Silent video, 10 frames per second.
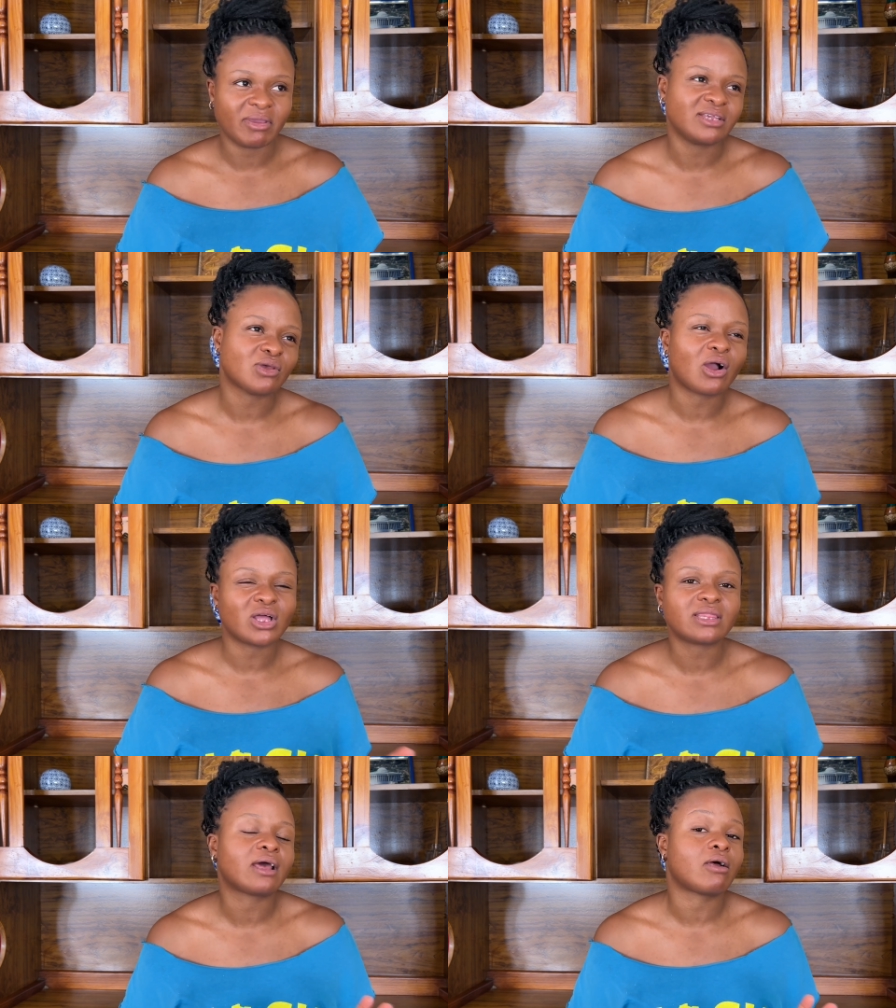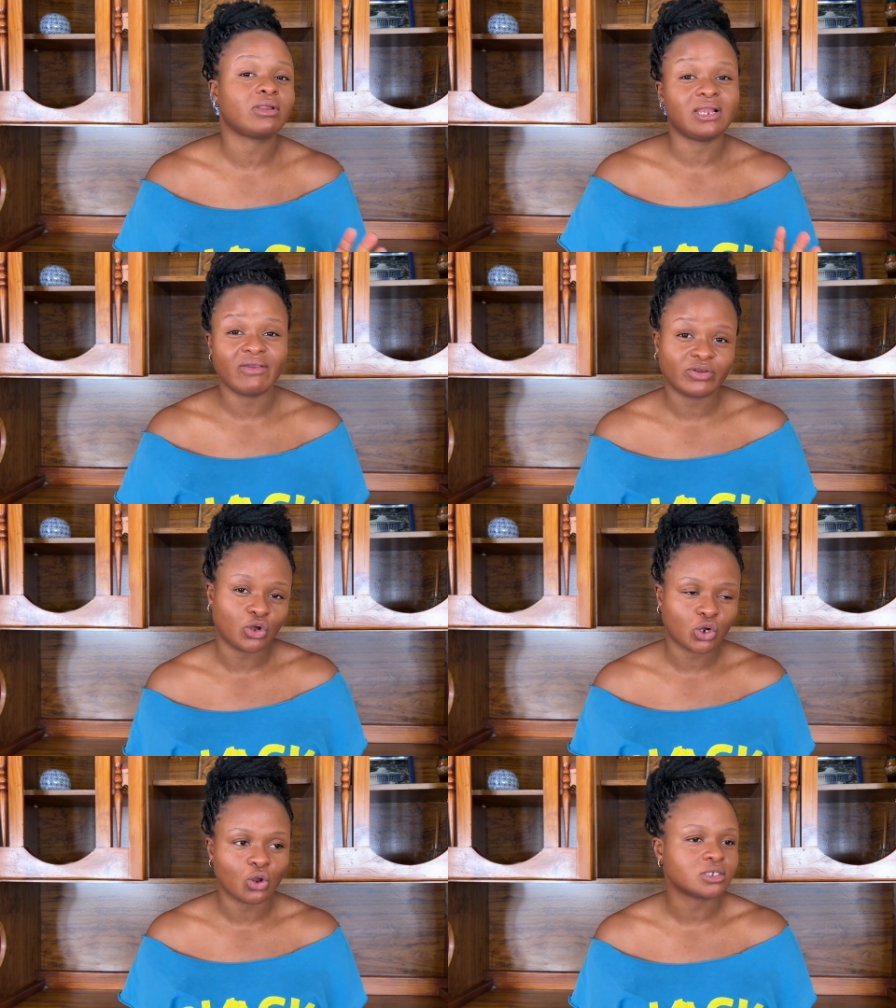So I got there around 11
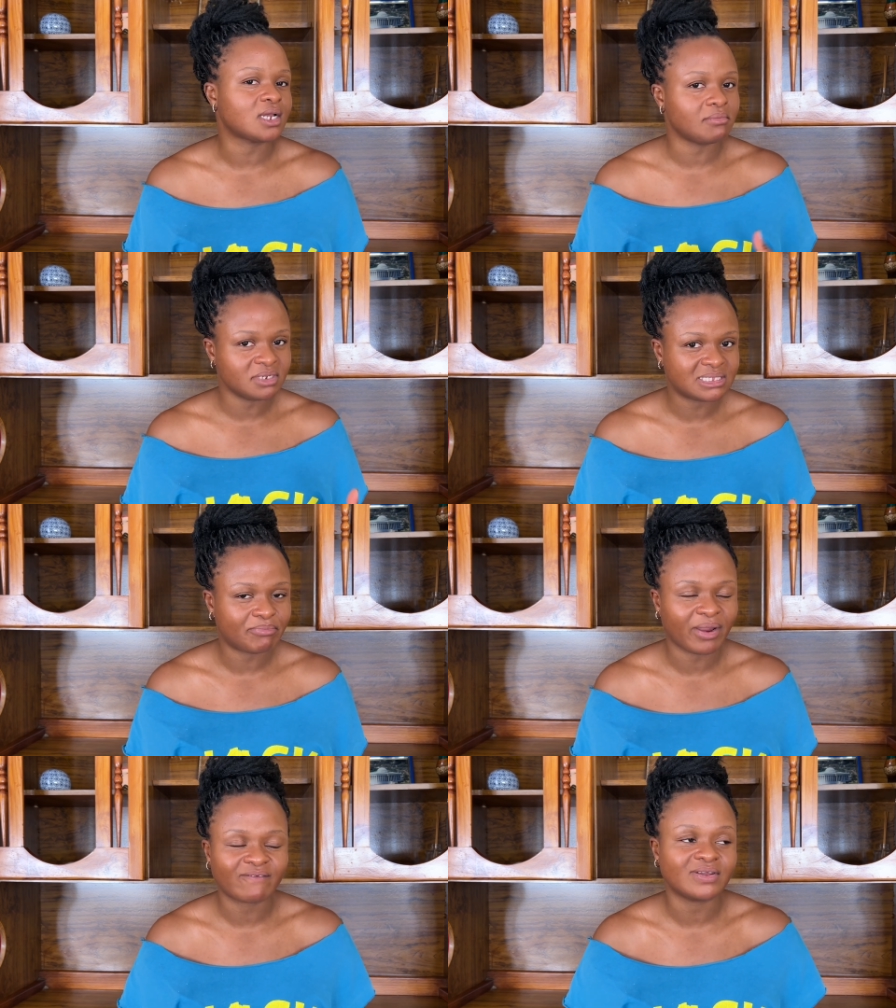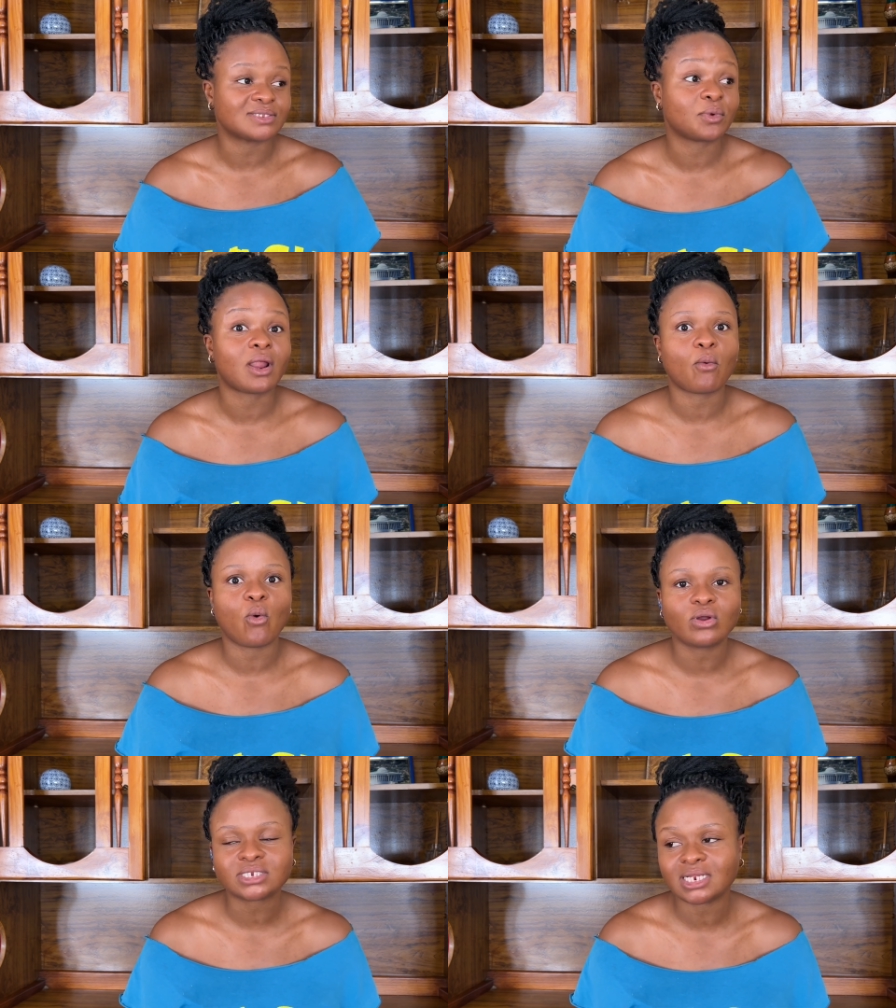o'clock, so I'd missed breakfast. When I
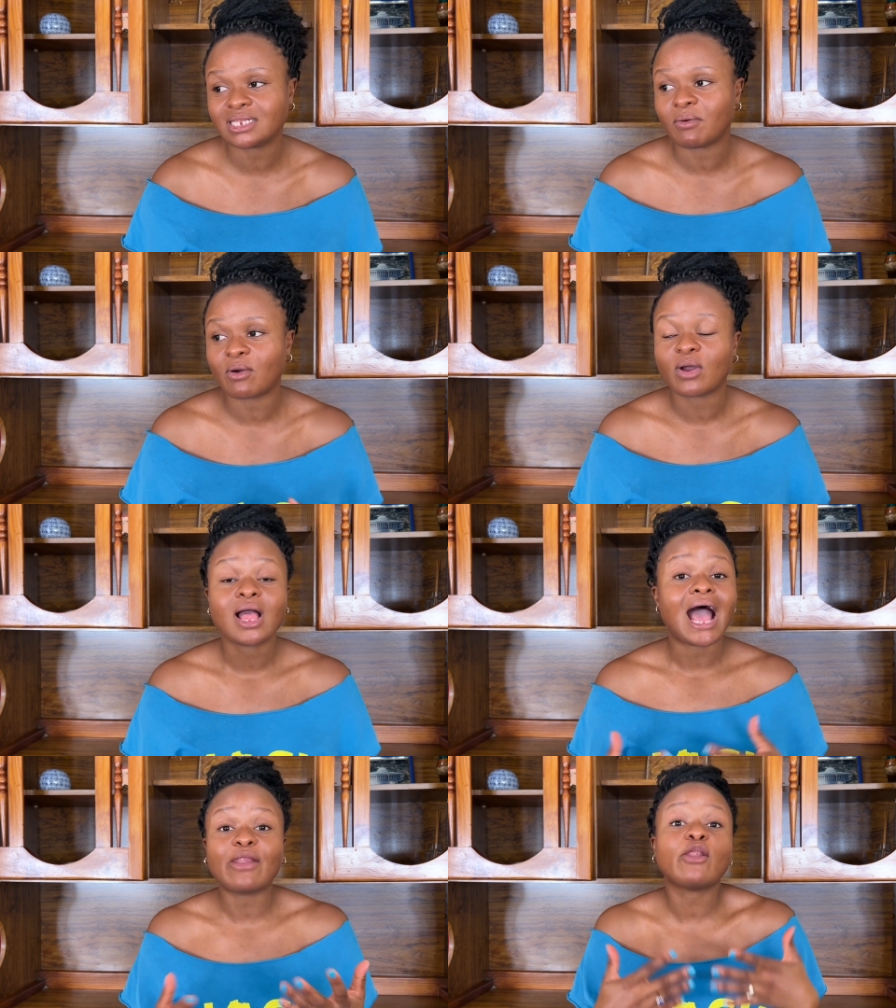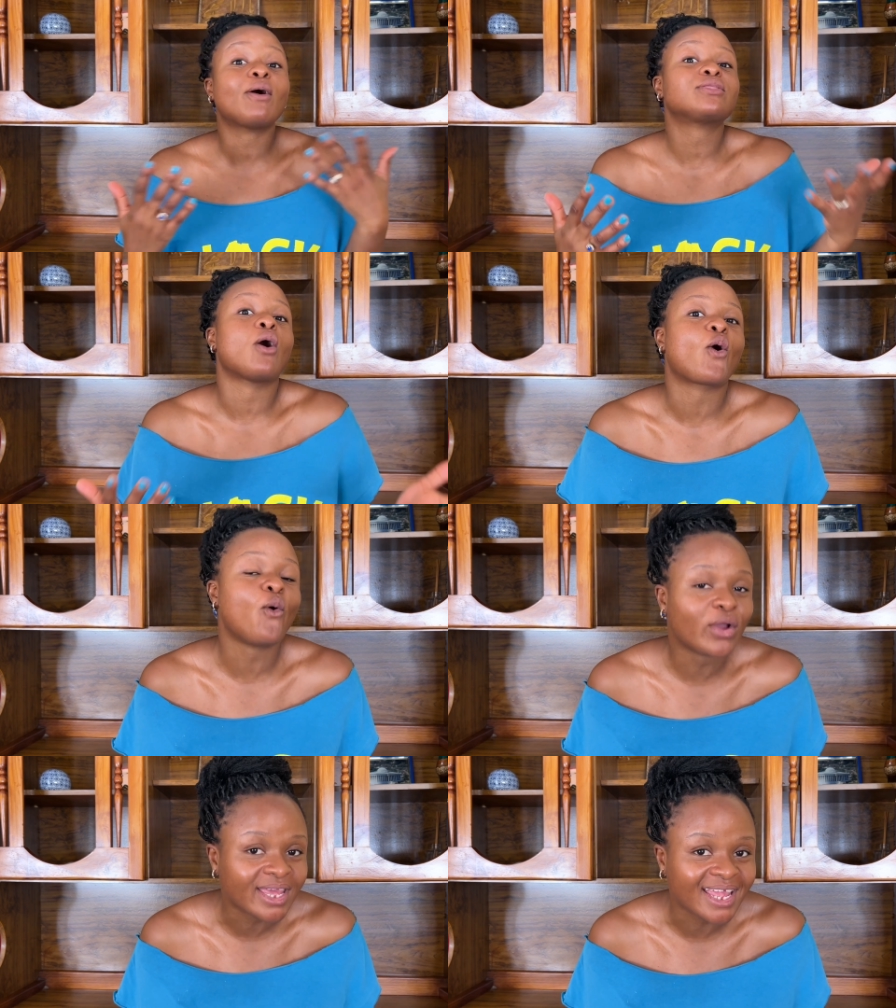walked in, they were, I don't know what they were
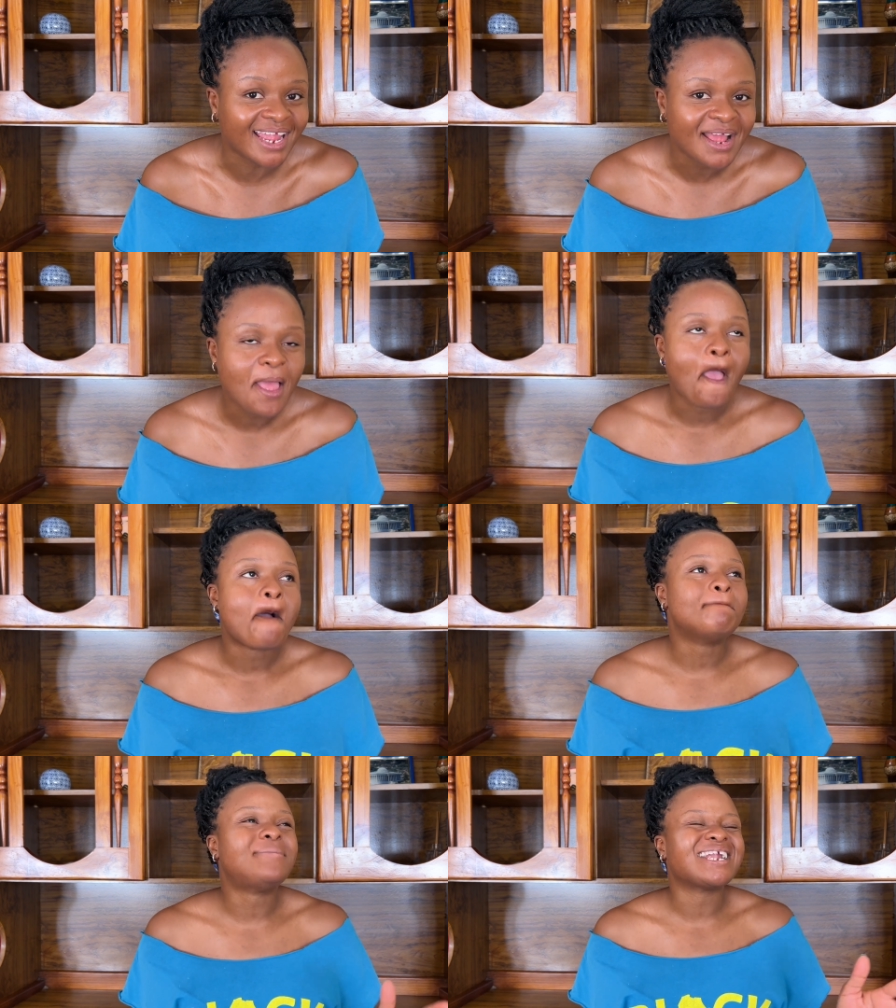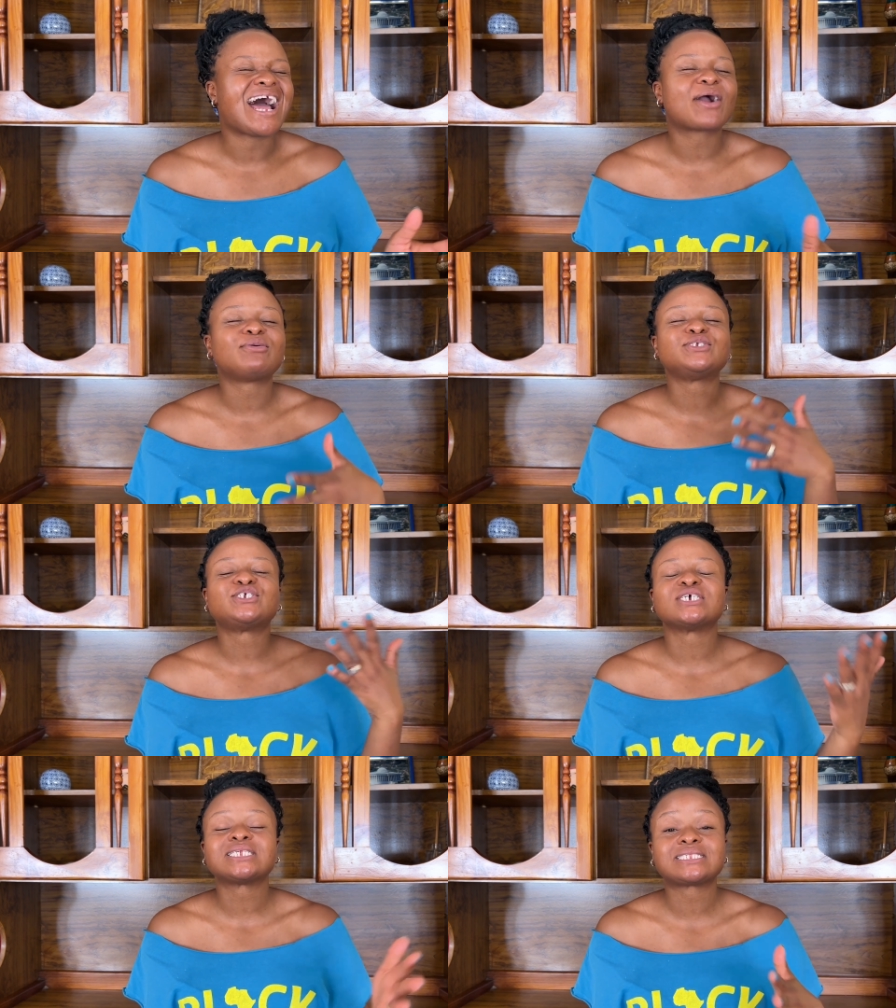cooking, but I could
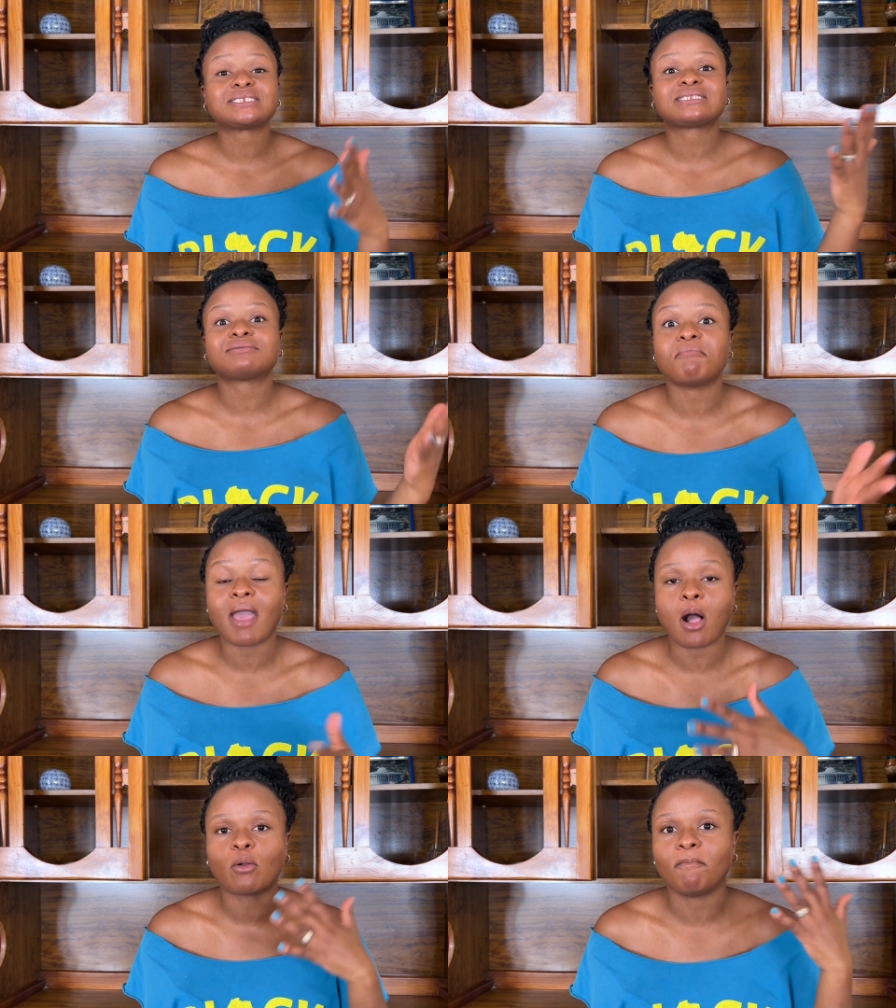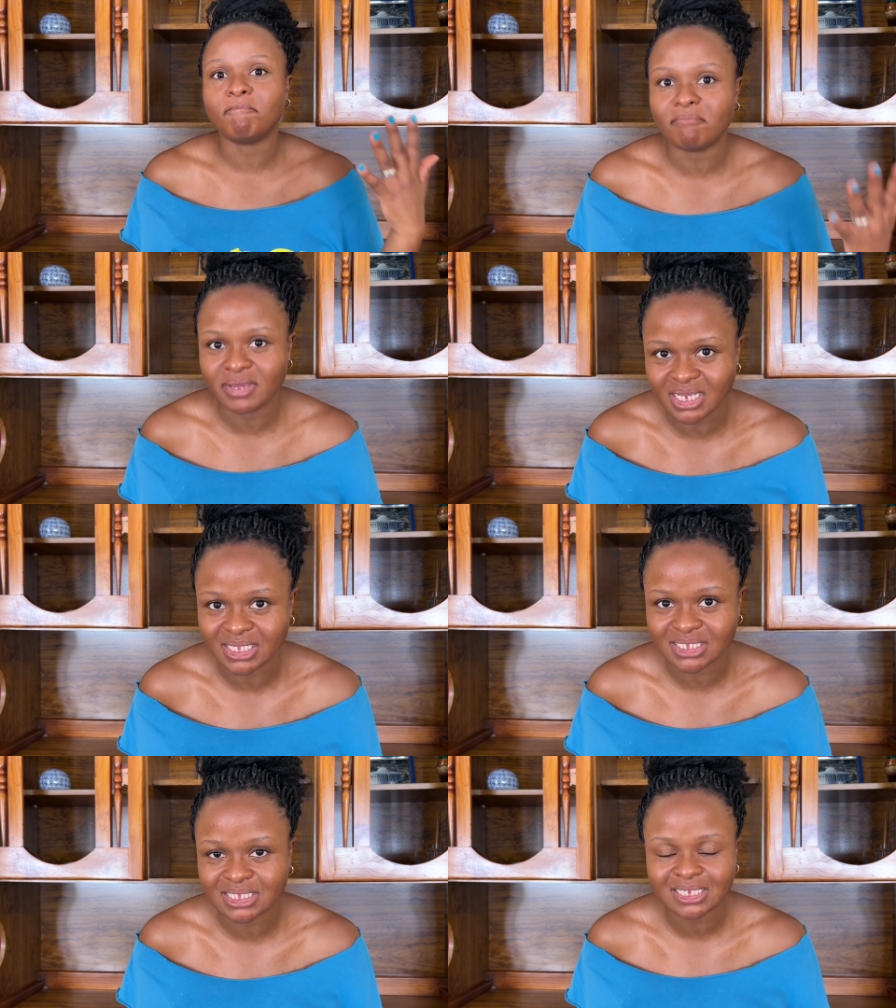just smell
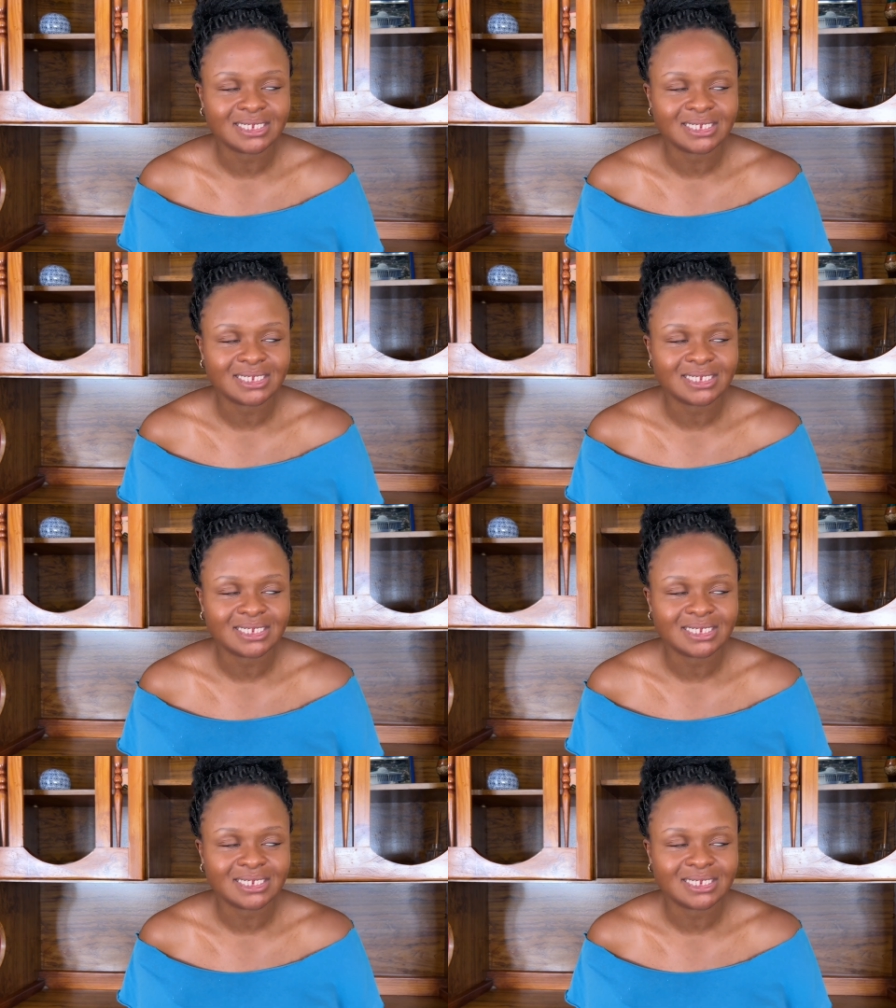meat.